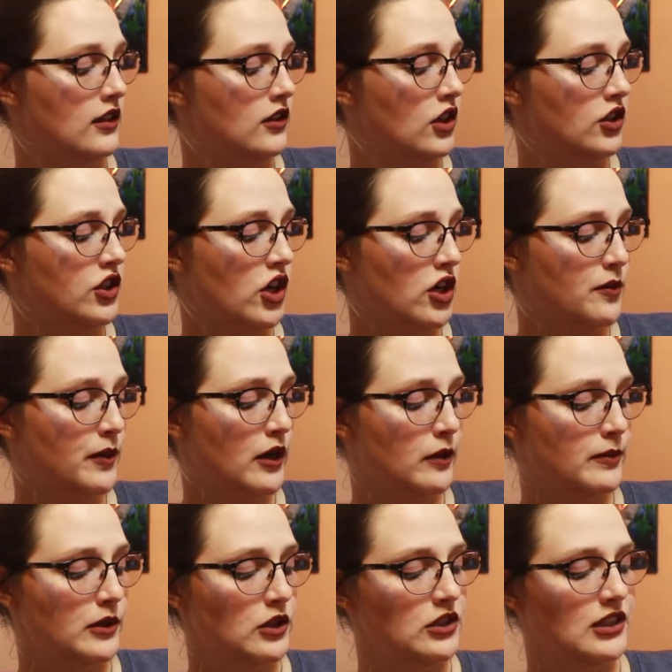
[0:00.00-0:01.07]
a dark
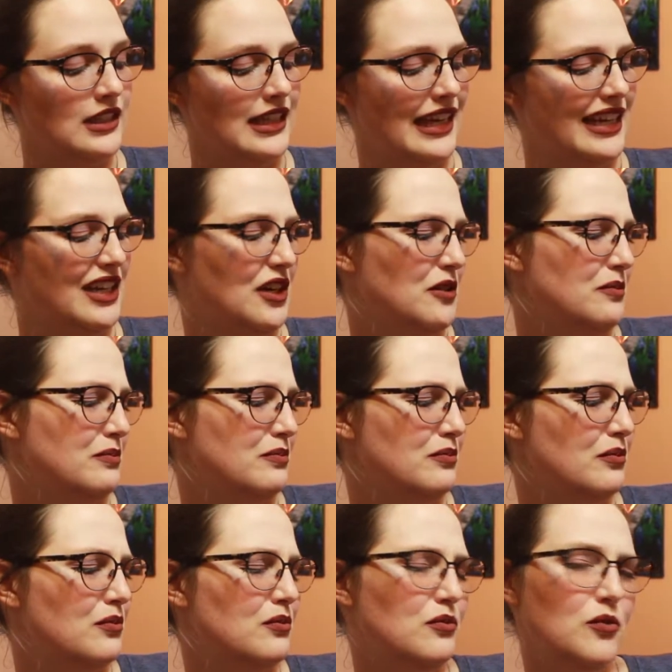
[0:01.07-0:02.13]
purple to like a
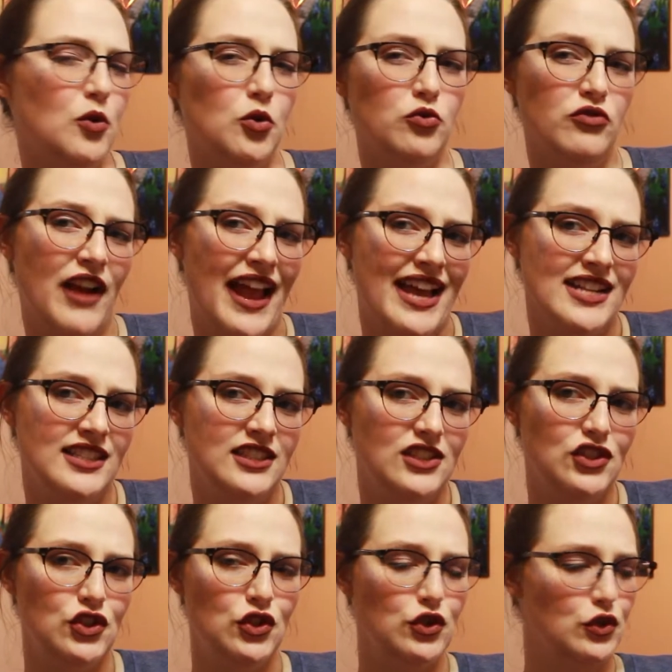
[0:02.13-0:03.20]
red
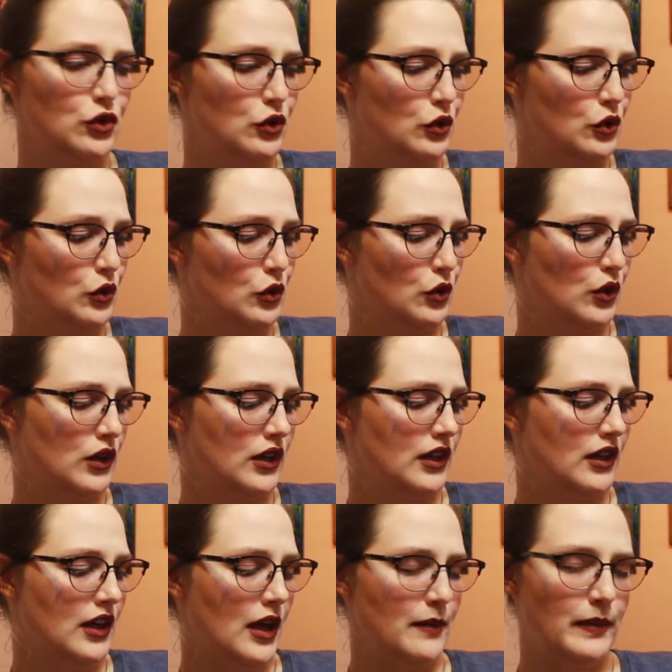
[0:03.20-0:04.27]
to
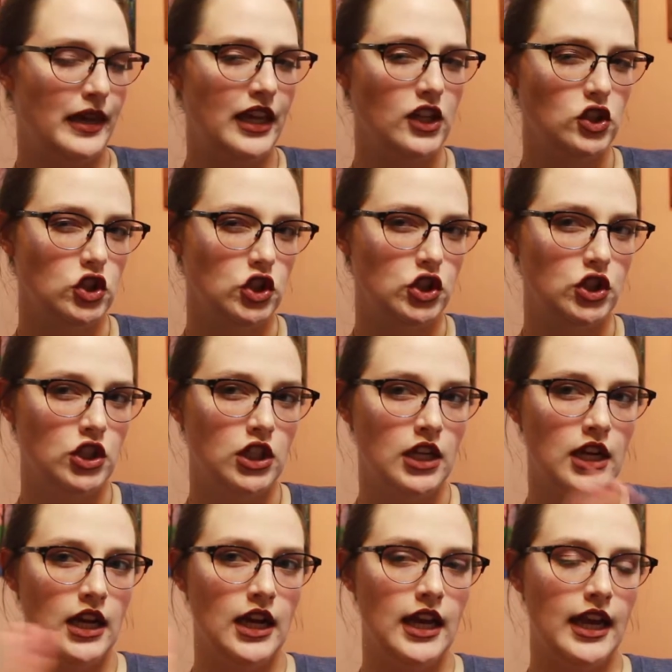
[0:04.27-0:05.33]
a peach,
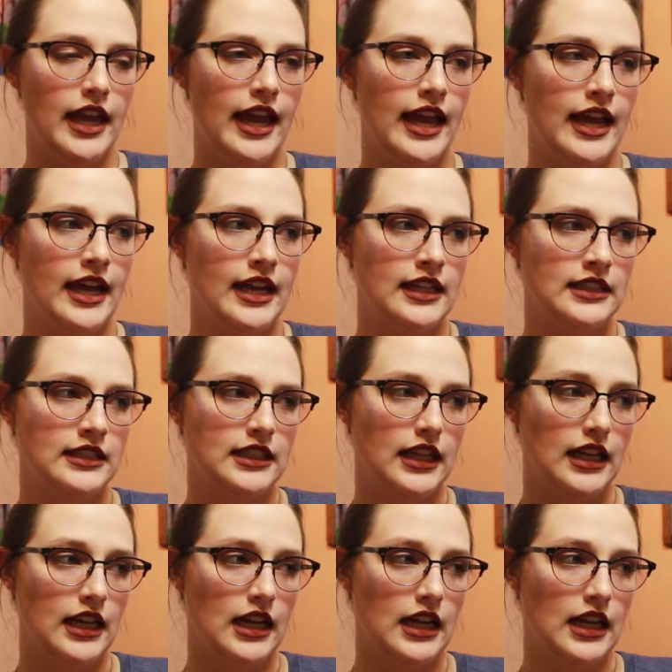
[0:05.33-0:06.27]
and